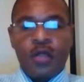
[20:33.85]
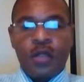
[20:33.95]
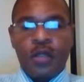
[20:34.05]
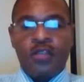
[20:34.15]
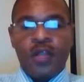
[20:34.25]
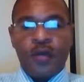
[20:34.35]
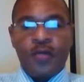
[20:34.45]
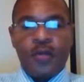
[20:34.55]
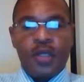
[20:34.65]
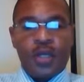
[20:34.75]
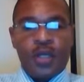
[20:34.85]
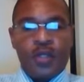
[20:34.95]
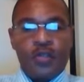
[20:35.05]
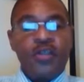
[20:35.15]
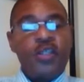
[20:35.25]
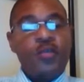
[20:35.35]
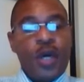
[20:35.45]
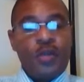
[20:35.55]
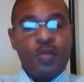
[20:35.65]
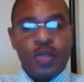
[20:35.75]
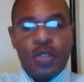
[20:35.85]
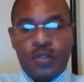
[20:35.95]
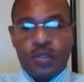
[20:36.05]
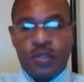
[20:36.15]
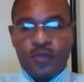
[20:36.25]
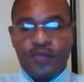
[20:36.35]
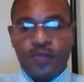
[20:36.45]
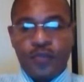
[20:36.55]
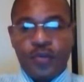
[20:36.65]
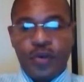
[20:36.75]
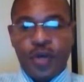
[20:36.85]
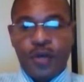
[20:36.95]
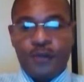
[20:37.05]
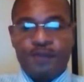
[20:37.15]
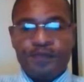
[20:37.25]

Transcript: the South and the East to expand the business. Okay.